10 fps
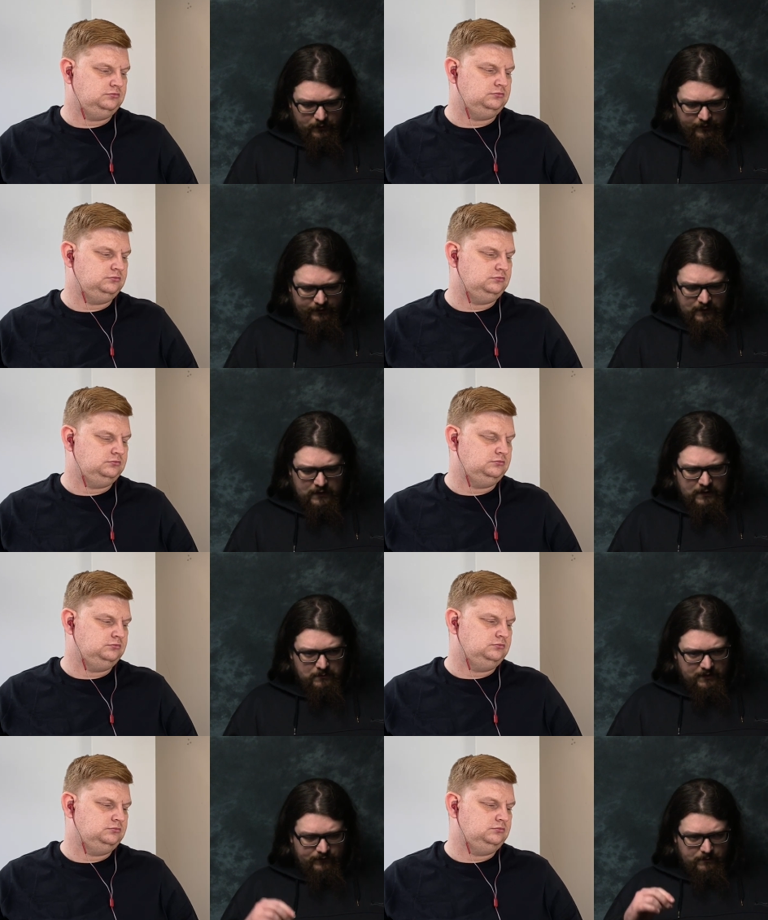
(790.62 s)
Speaker 1: of quid.
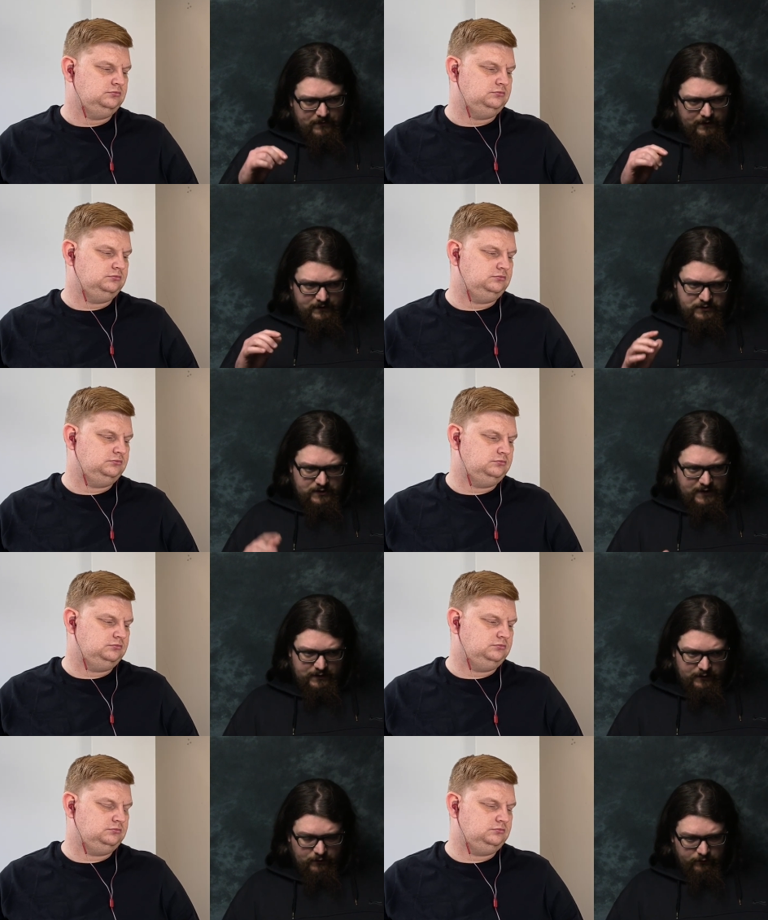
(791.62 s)
But if you buy a
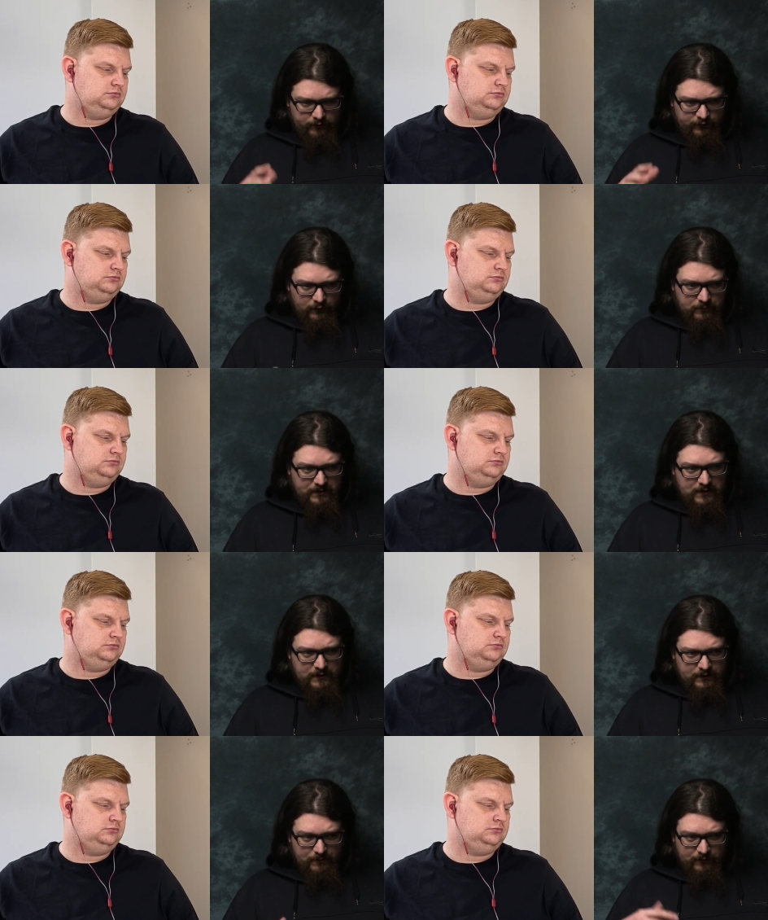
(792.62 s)
shaker or a tub,
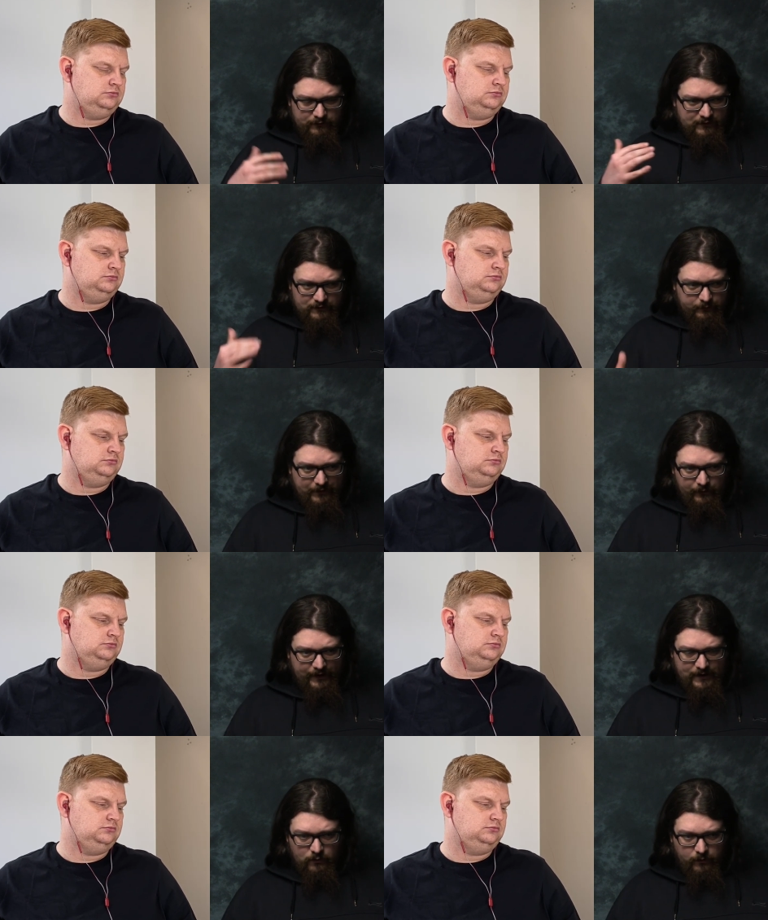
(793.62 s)
the postage is about
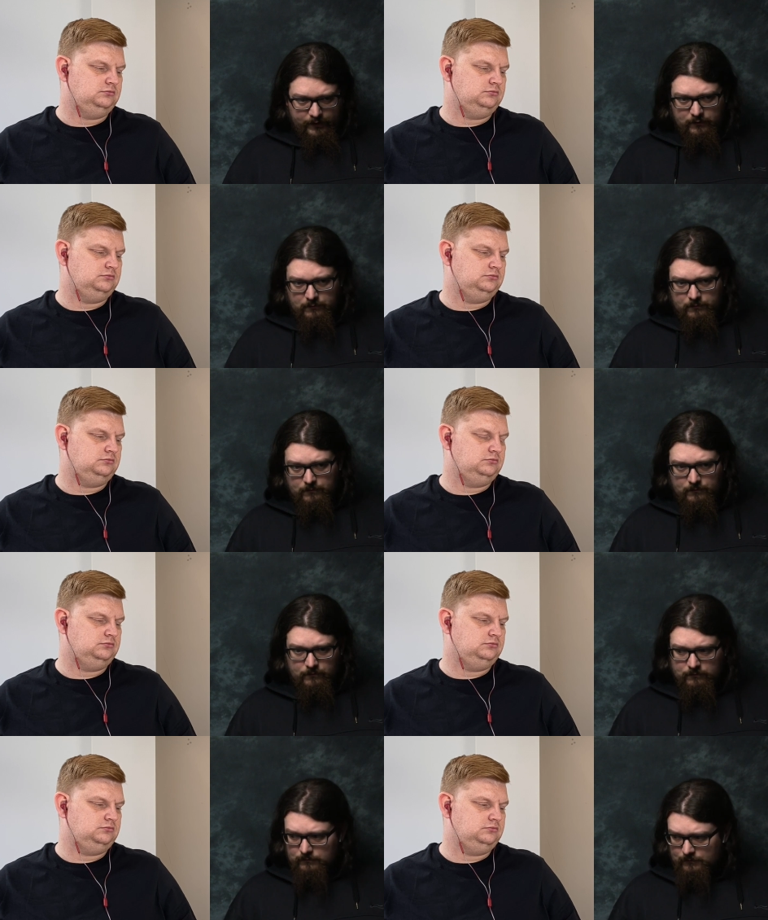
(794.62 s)
£8.
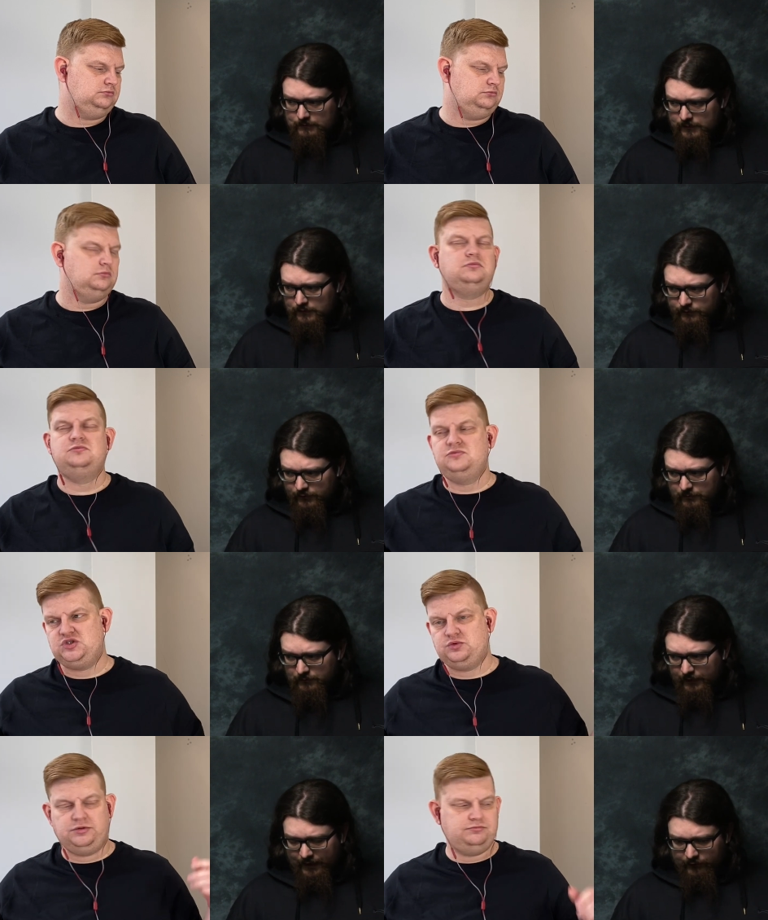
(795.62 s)
From
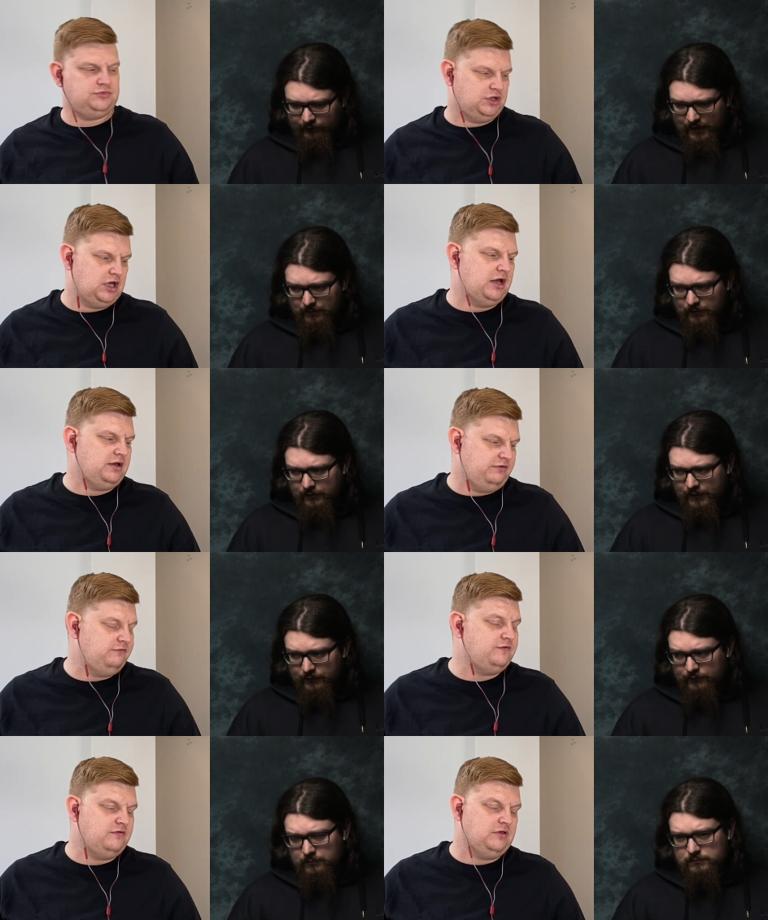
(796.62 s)
Speaker 2: X. So yeah,
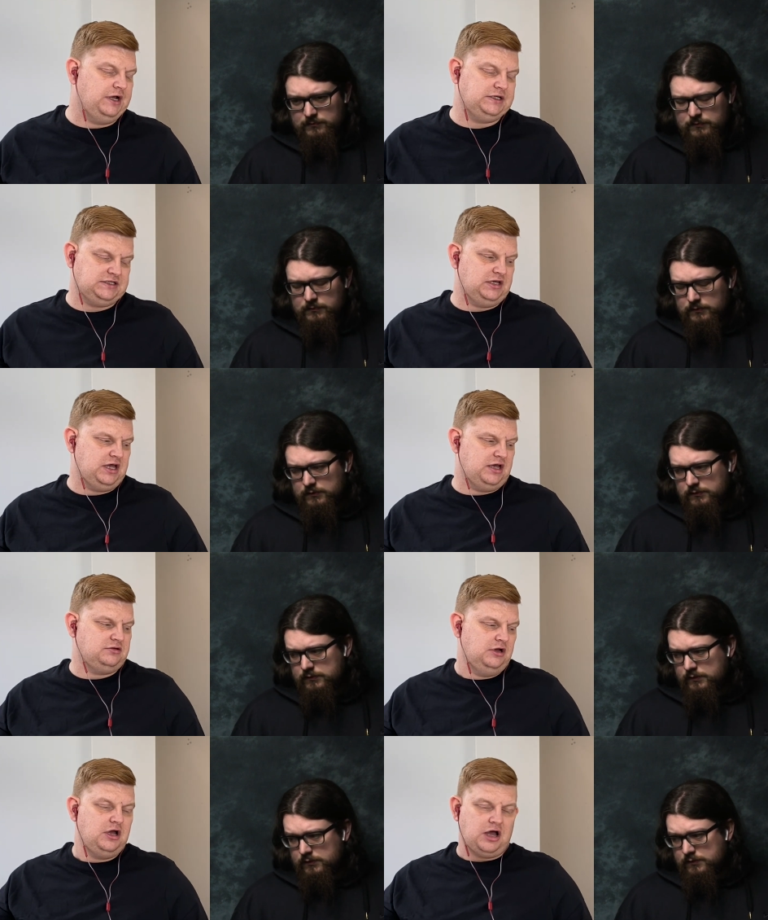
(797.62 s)
like I say, yeah,
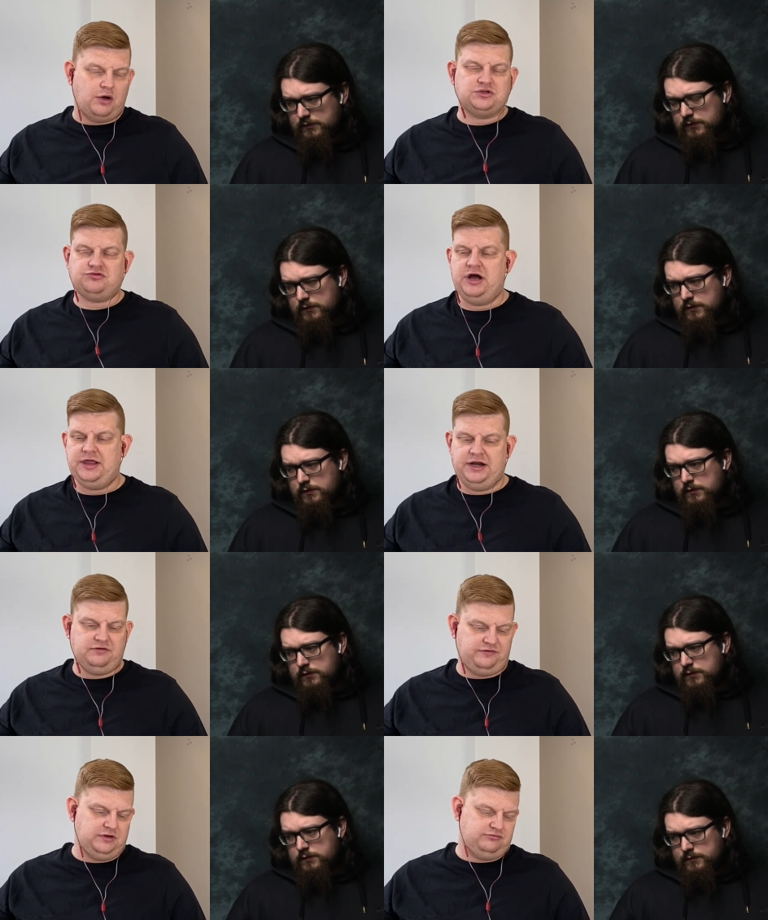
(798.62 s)
I was right then.
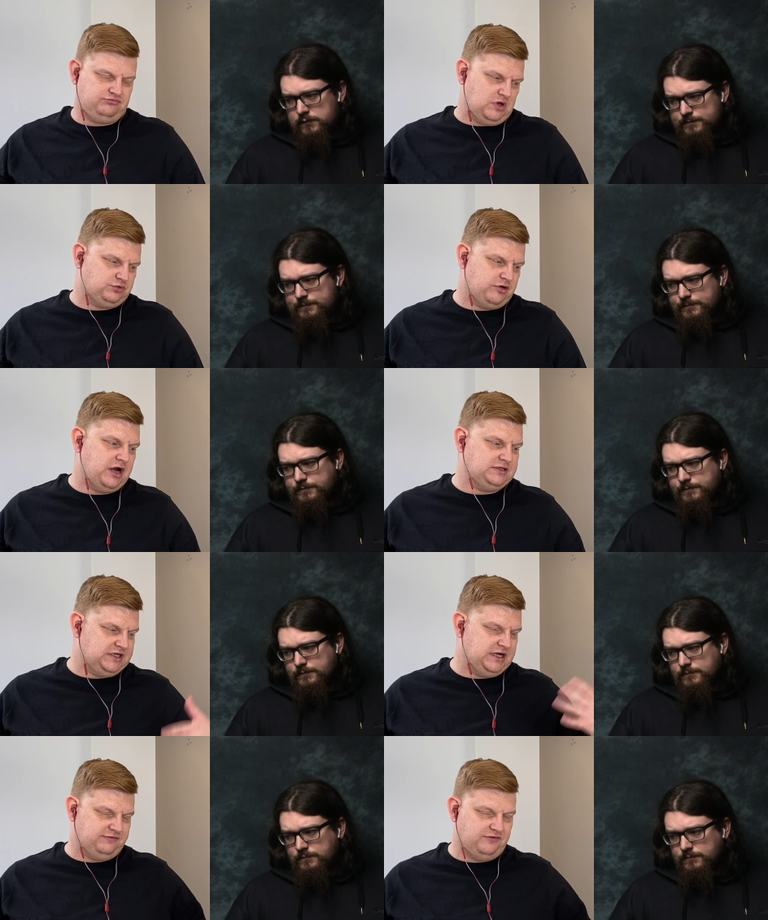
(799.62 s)
I was right in
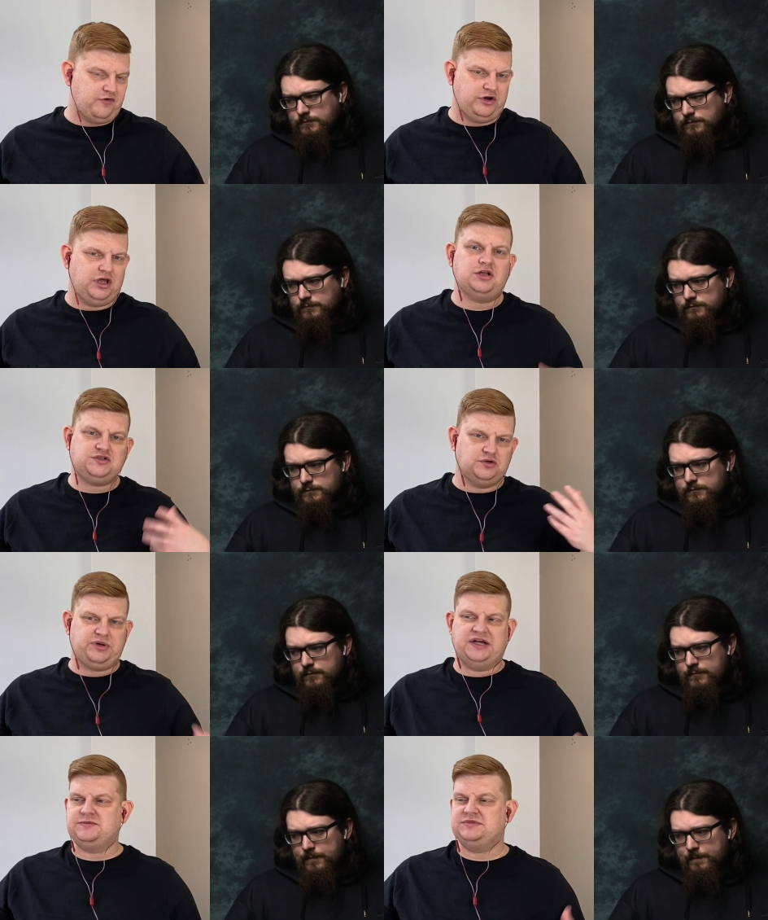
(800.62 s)
saying if you've already got a tub, buy
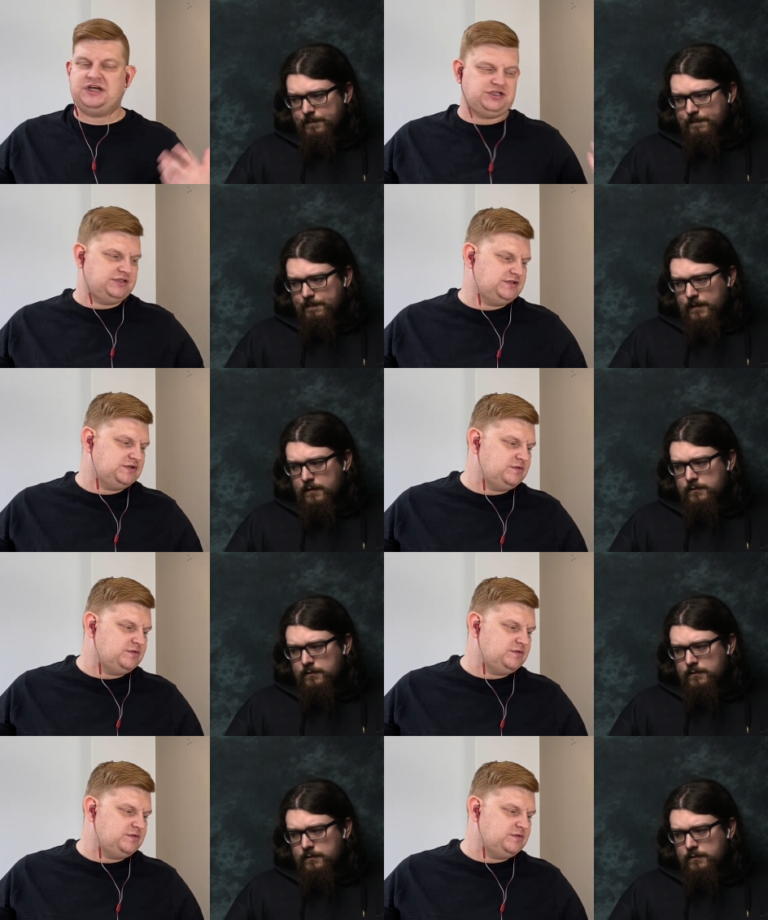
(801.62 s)
some sachets just to